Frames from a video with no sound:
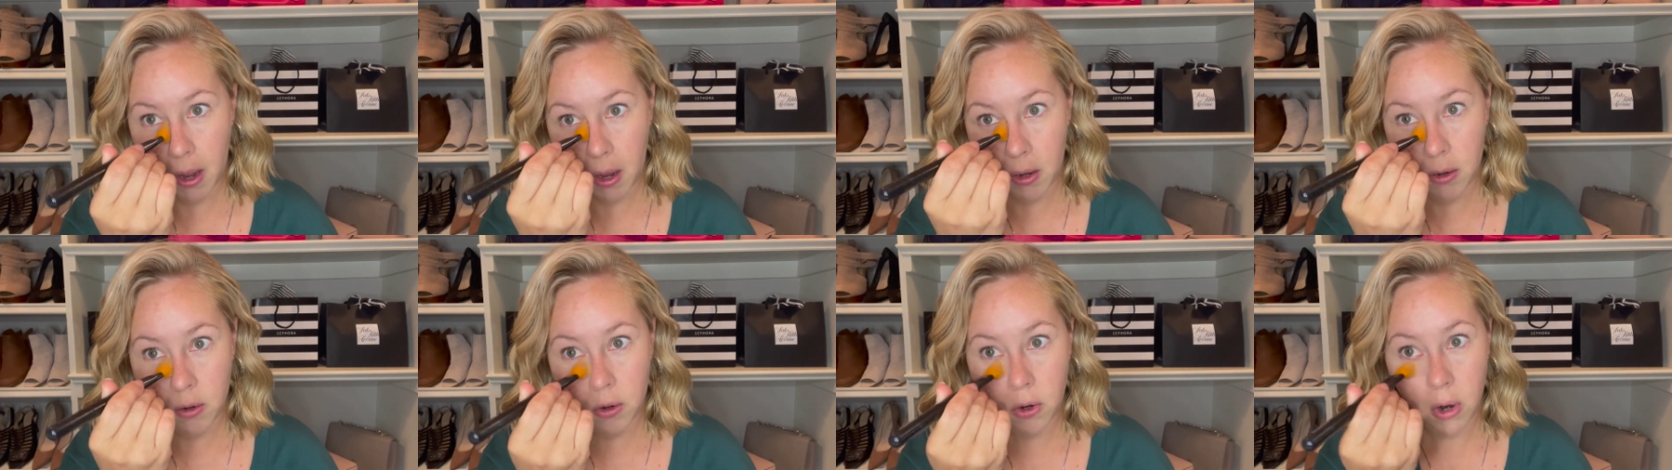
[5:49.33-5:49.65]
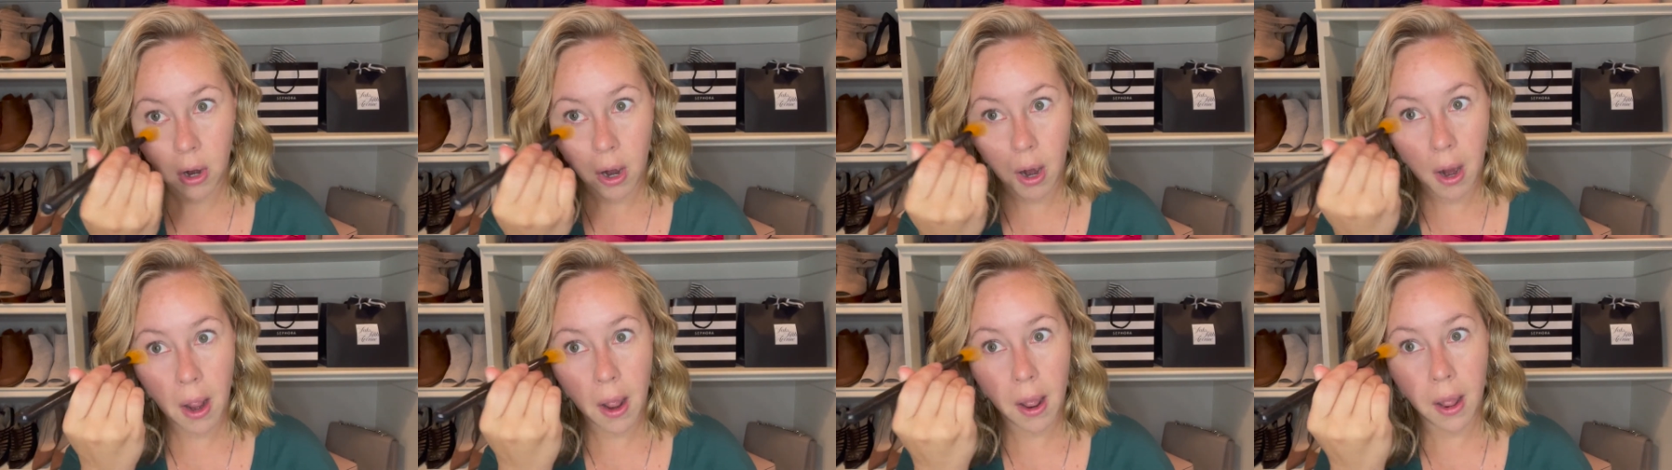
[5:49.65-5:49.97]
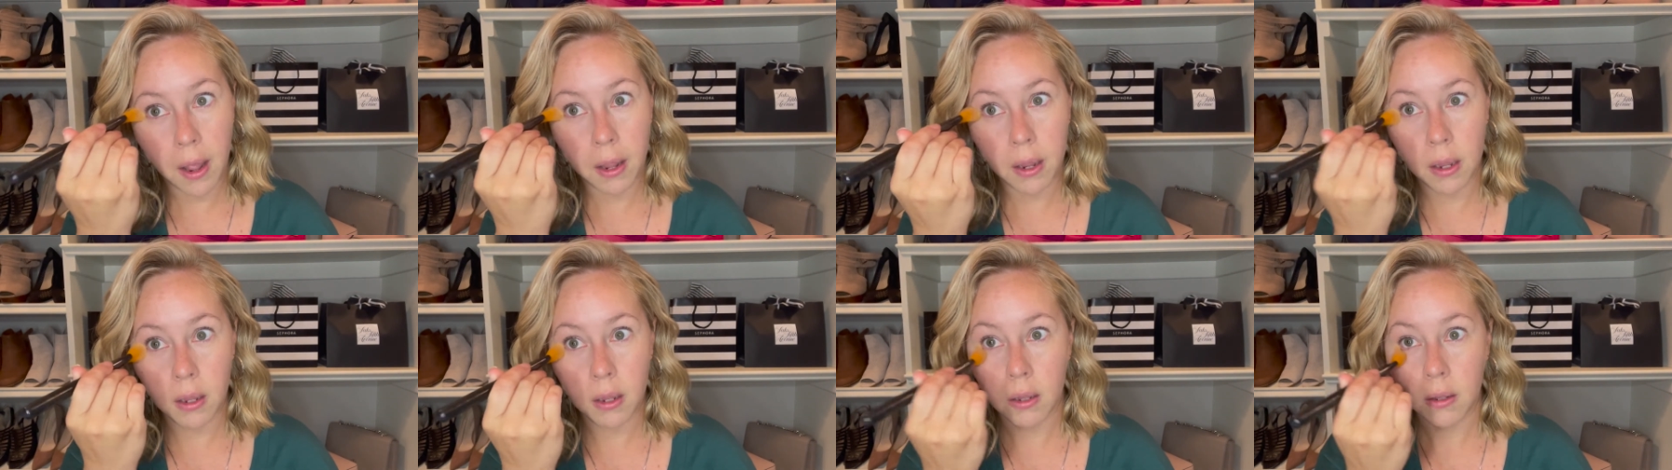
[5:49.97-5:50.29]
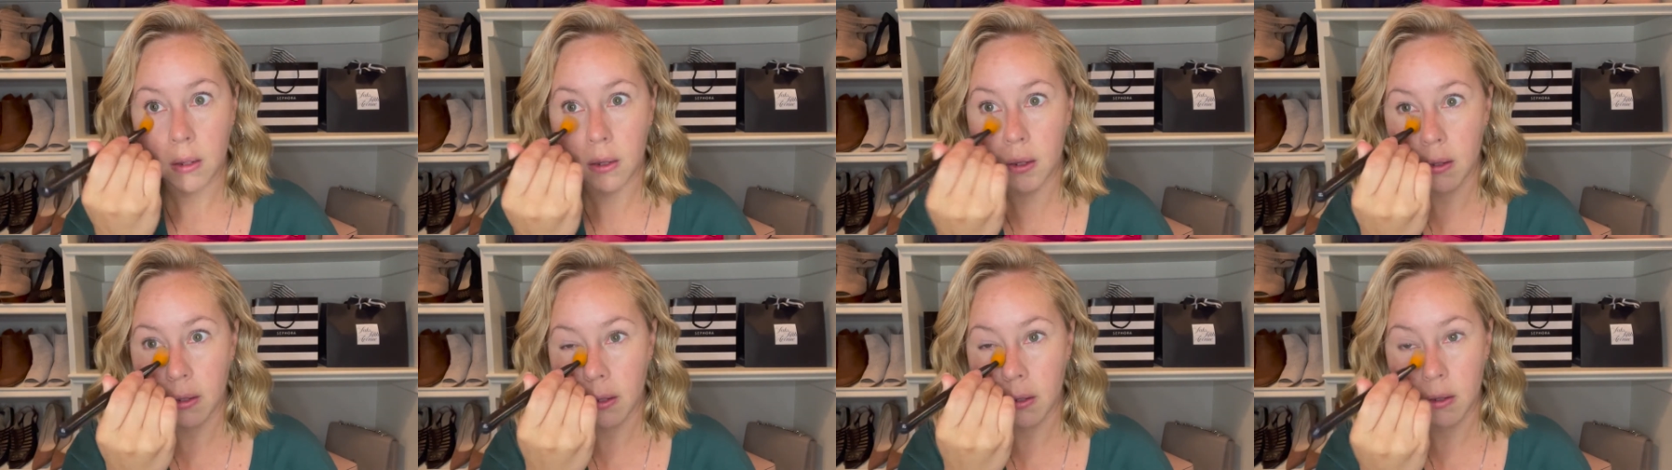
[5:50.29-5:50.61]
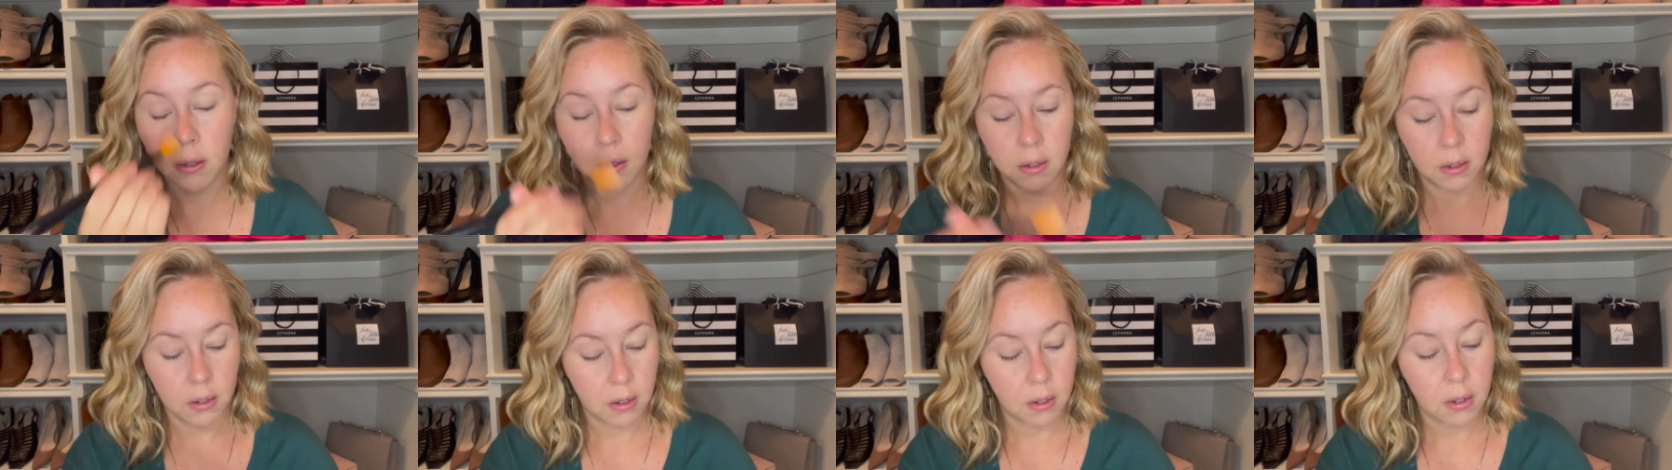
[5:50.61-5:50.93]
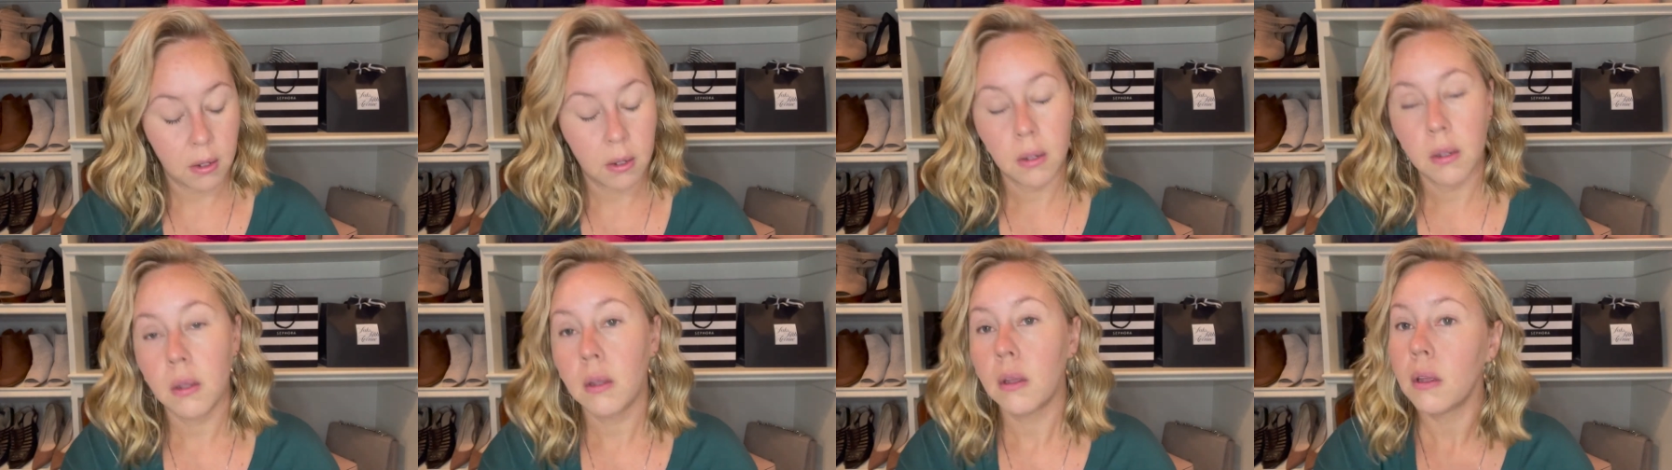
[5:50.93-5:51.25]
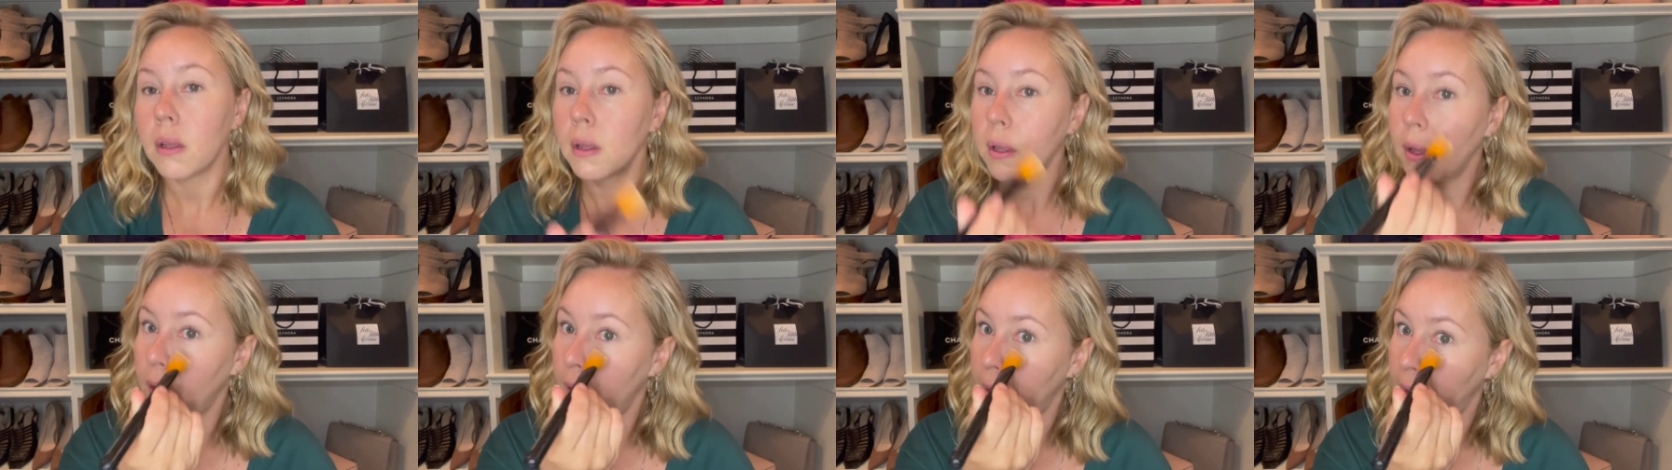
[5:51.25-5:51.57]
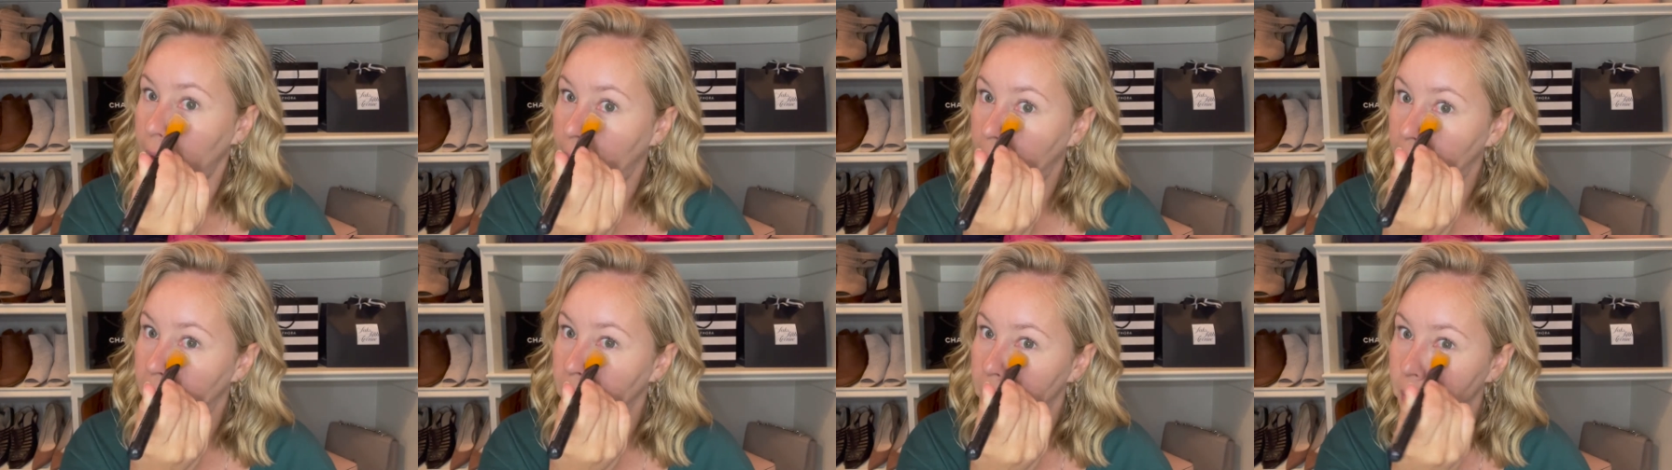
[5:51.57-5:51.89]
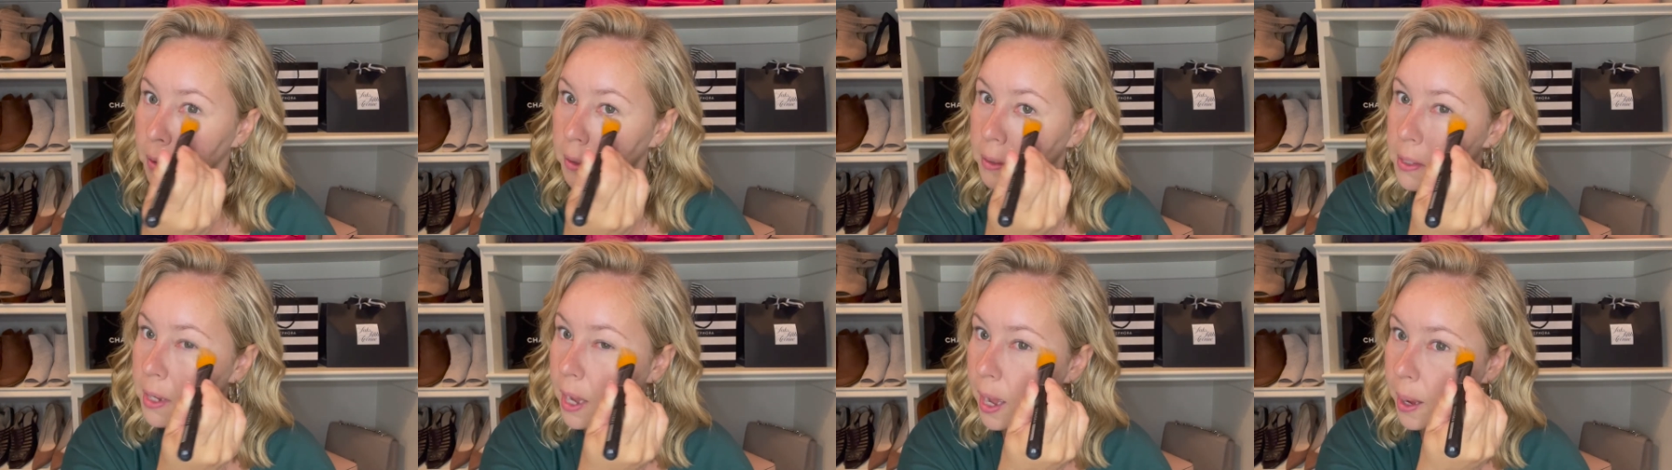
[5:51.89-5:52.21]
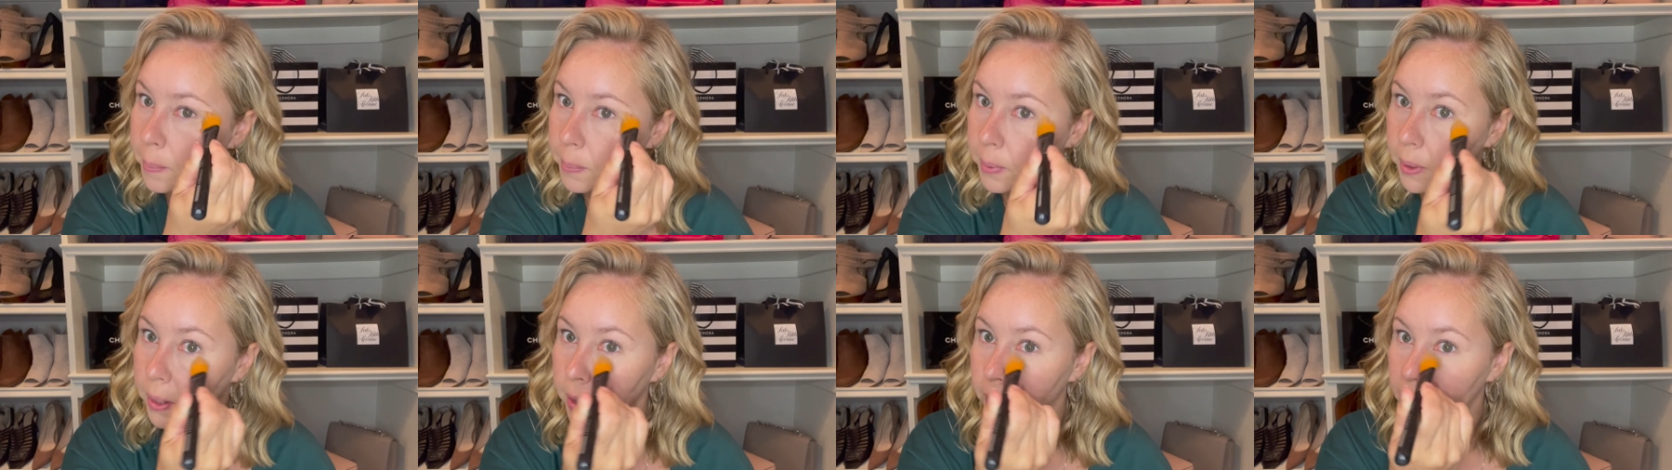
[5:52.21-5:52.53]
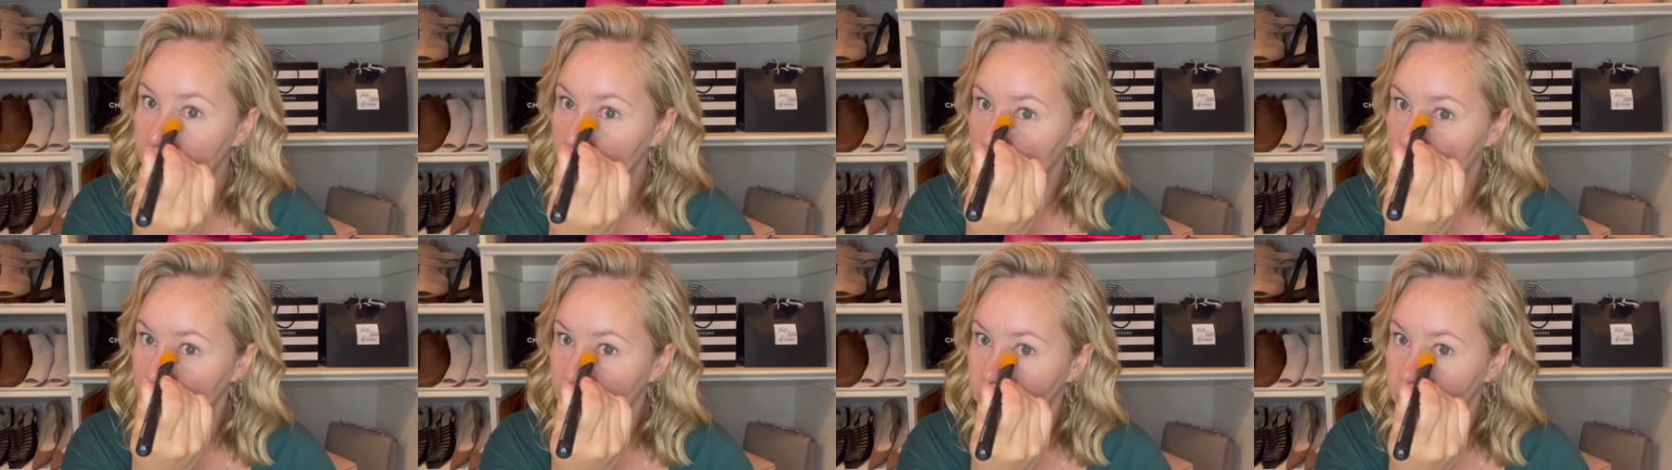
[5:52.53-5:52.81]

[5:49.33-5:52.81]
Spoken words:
under eye and the top lid.